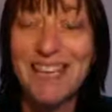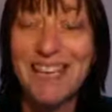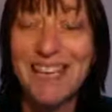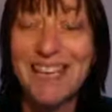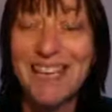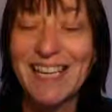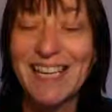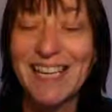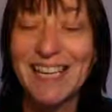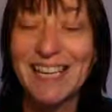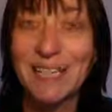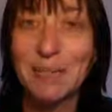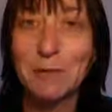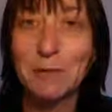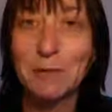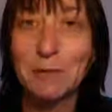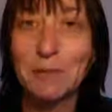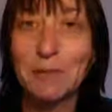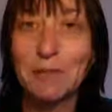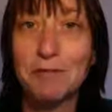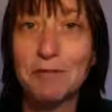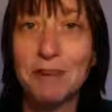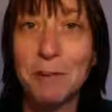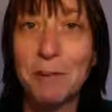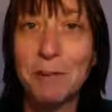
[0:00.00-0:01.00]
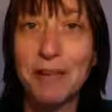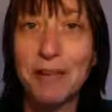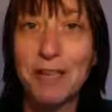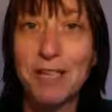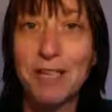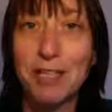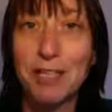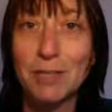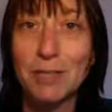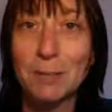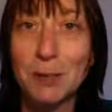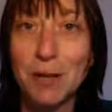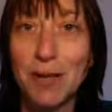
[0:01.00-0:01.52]
yes, if you're in the replay,
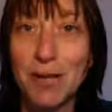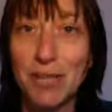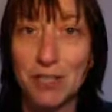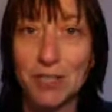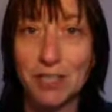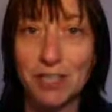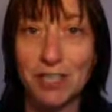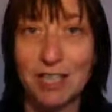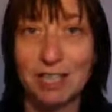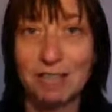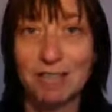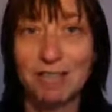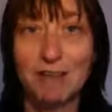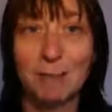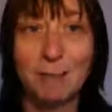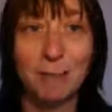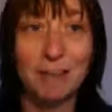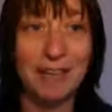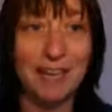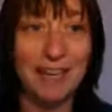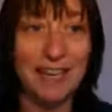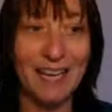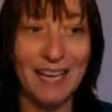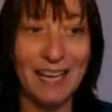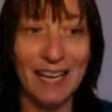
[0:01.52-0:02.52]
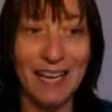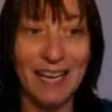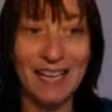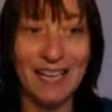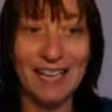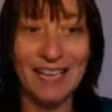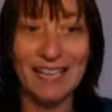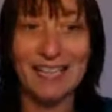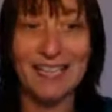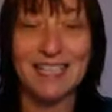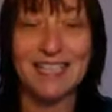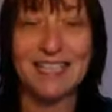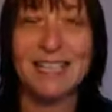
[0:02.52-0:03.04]
just put hashtag replay,
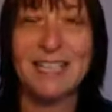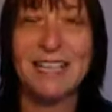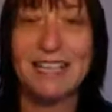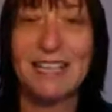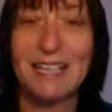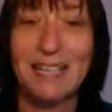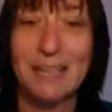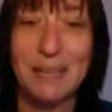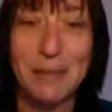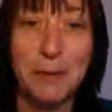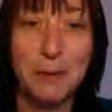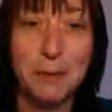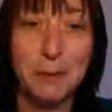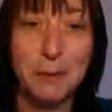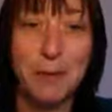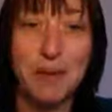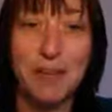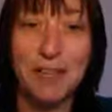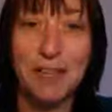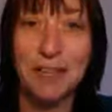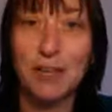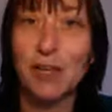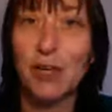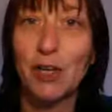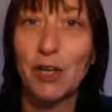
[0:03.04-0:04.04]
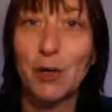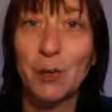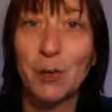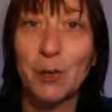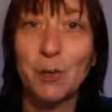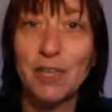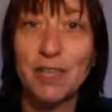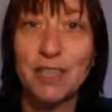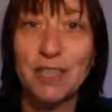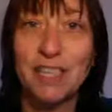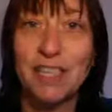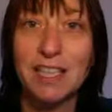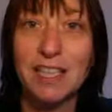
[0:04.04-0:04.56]
and um, I'll know
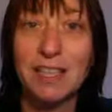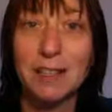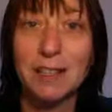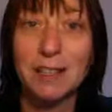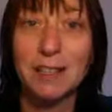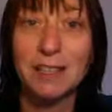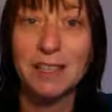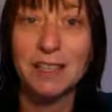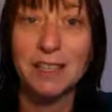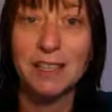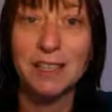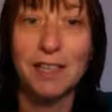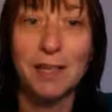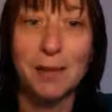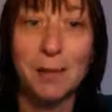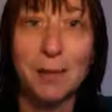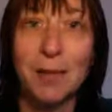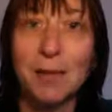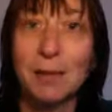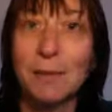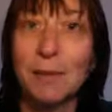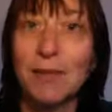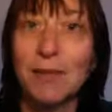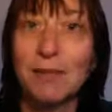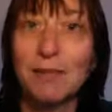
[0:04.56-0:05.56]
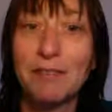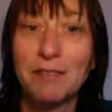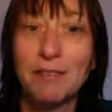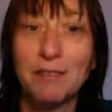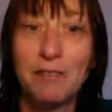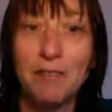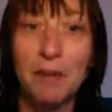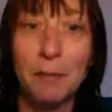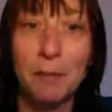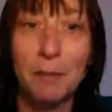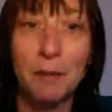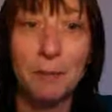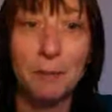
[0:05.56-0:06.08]
that you you know when, whenever you
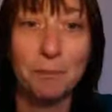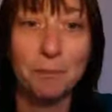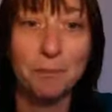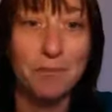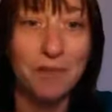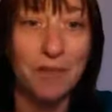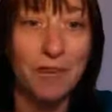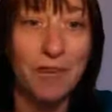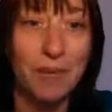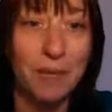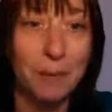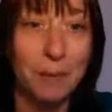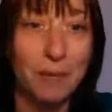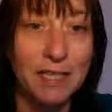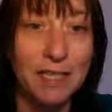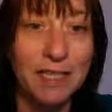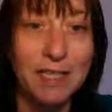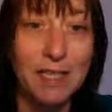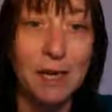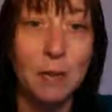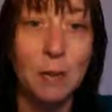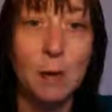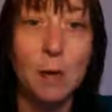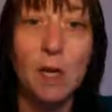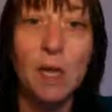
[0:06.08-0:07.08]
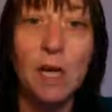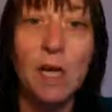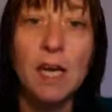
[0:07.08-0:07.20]
come on. Anyway, so.